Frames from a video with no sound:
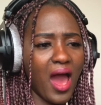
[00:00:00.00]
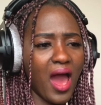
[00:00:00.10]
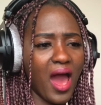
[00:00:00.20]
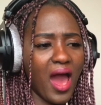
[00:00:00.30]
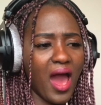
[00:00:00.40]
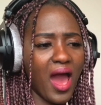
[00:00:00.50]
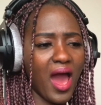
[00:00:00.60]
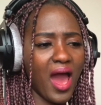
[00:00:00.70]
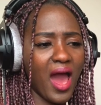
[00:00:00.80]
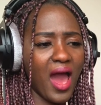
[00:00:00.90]

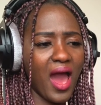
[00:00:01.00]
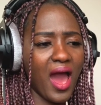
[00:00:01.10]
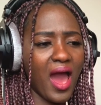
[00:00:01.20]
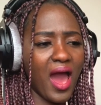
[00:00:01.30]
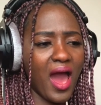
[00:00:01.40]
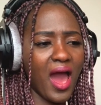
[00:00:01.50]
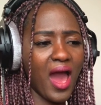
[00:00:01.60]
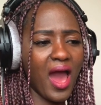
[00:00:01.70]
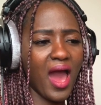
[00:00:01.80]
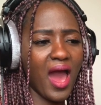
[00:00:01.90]

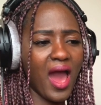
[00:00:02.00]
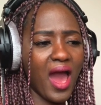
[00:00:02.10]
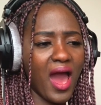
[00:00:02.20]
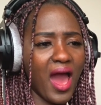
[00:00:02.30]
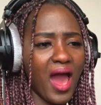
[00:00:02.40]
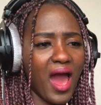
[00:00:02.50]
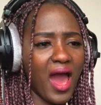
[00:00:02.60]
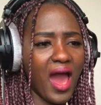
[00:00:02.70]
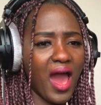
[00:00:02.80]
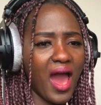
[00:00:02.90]

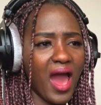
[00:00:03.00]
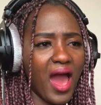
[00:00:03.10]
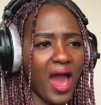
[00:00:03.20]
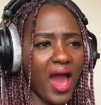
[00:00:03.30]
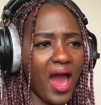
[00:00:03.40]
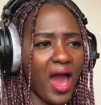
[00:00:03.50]
(silence)